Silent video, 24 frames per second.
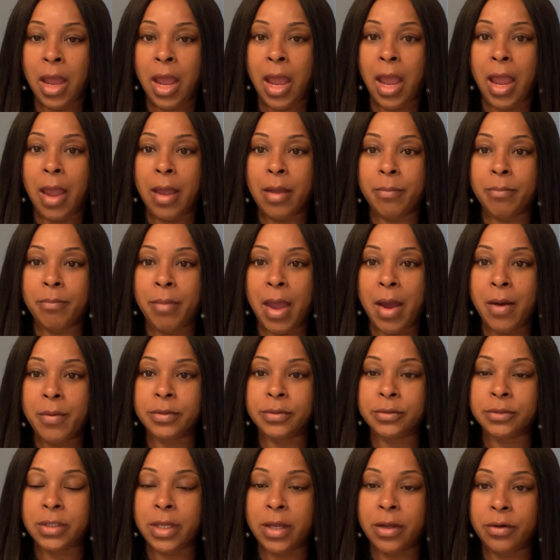and
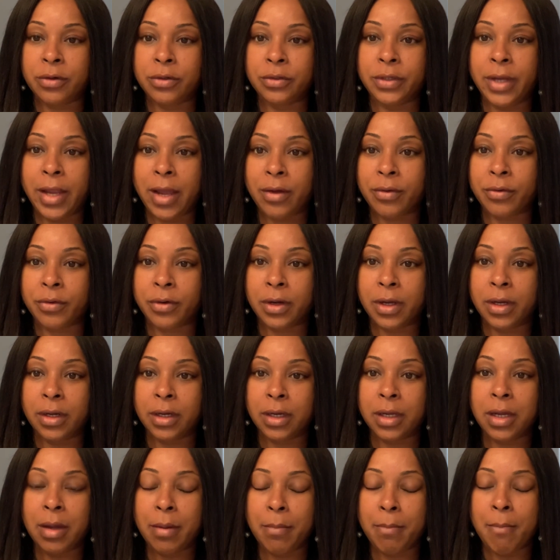powers that are down are going to
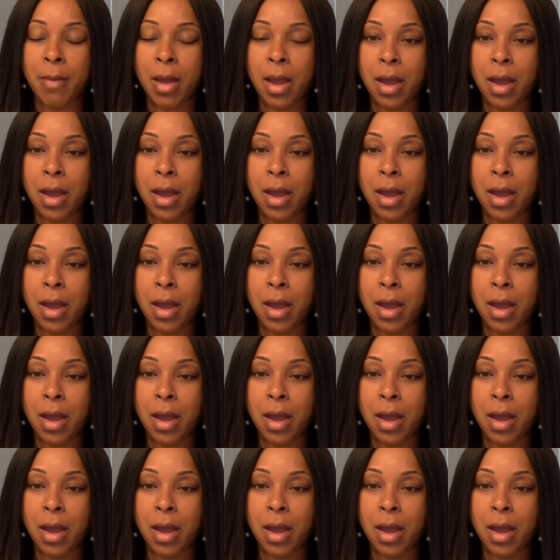come